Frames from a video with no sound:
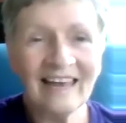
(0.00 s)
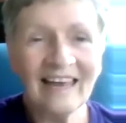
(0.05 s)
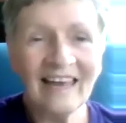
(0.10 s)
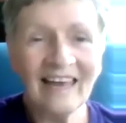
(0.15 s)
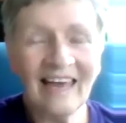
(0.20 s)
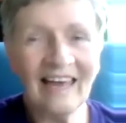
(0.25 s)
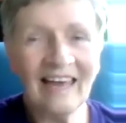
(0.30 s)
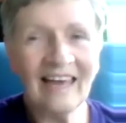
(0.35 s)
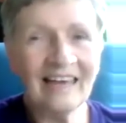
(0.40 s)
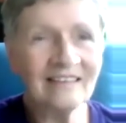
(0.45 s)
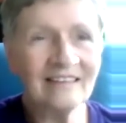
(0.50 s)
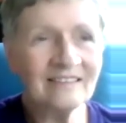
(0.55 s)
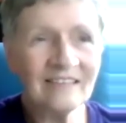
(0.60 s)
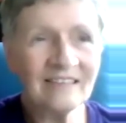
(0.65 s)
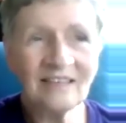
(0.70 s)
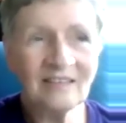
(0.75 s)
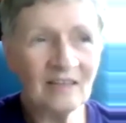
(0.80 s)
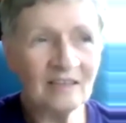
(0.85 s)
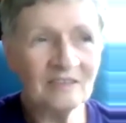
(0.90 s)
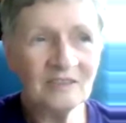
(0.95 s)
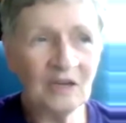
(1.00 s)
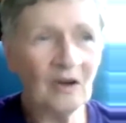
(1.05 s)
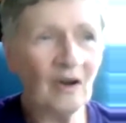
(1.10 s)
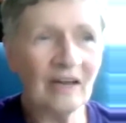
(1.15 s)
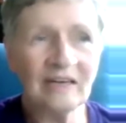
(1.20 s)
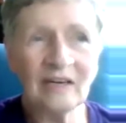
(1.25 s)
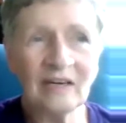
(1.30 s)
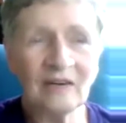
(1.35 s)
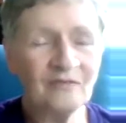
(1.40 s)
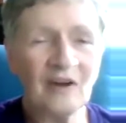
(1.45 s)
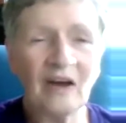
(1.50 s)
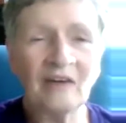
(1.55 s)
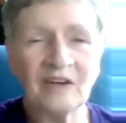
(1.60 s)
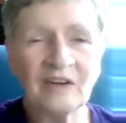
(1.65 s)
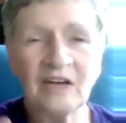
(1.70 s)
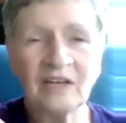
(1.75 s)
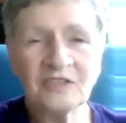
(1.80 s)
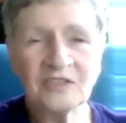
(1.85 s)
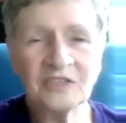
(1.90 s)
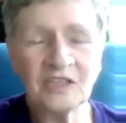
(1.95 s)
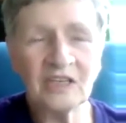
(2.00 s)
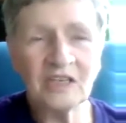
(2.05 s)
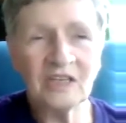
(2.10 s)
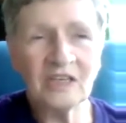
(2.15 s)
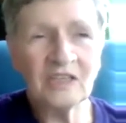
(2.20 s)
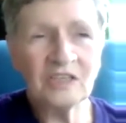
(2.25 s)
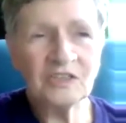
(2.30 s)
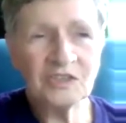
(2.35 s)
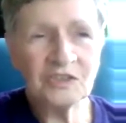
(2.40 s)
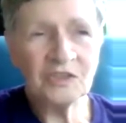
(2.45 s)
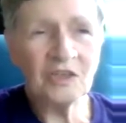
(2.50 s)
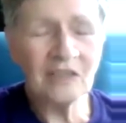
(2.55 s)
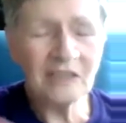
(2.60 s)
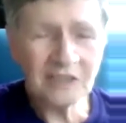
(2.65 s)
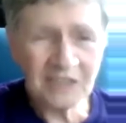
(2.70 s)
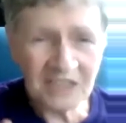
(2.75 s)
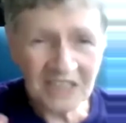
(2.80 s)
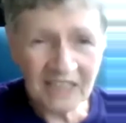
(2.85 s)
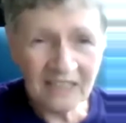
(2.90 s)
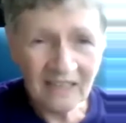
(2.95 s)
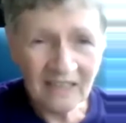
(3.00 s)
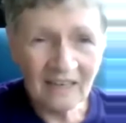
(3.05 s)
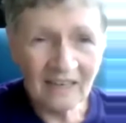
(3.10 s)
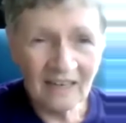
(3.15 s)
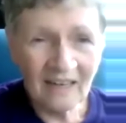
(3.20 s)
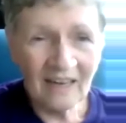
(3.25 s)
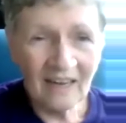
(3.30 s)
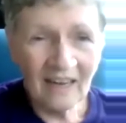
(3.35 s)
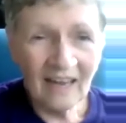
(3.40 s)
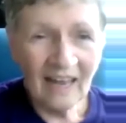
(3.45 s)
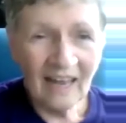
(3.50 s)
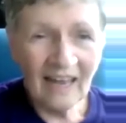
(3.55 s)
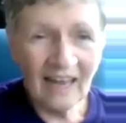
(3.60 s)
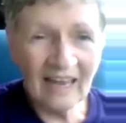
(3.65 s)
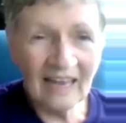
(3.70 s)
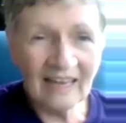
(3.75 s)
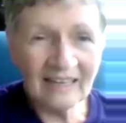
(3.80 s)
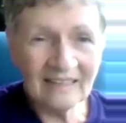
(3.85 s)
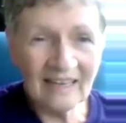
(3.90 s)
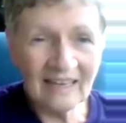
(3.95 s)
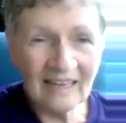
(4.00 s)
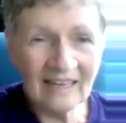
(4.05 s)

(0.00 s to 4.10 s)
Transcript: and you're in it forever. It's a trilogy, and